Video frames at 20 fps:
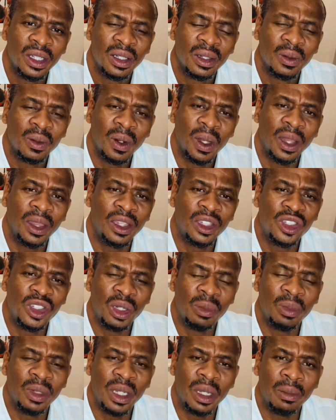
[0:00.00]
well, the
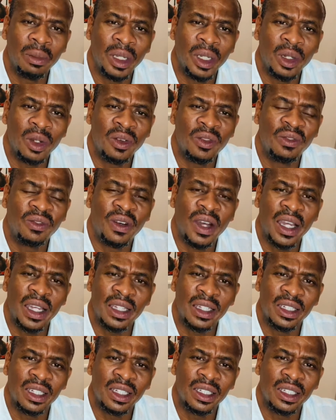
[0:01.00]
Gemini may not find